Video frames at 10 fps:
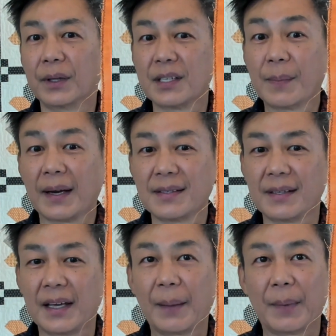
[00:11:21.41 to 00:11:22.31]
when this
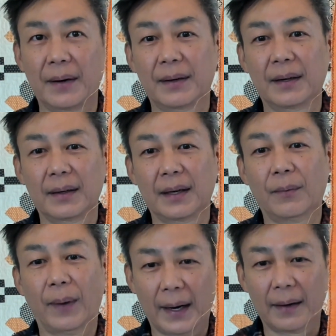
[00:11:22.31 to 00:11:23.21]
magazine came out.
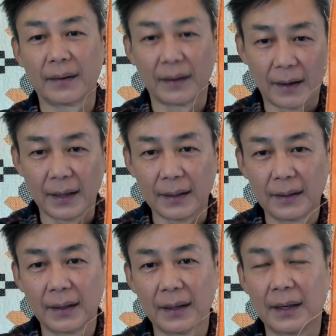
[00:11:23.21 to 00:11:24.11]
I ran out and got
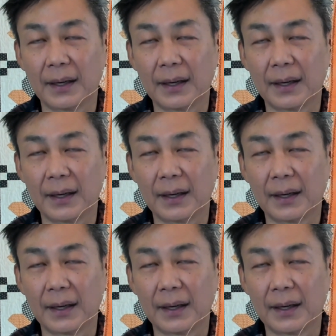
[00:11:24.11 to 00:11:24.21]
it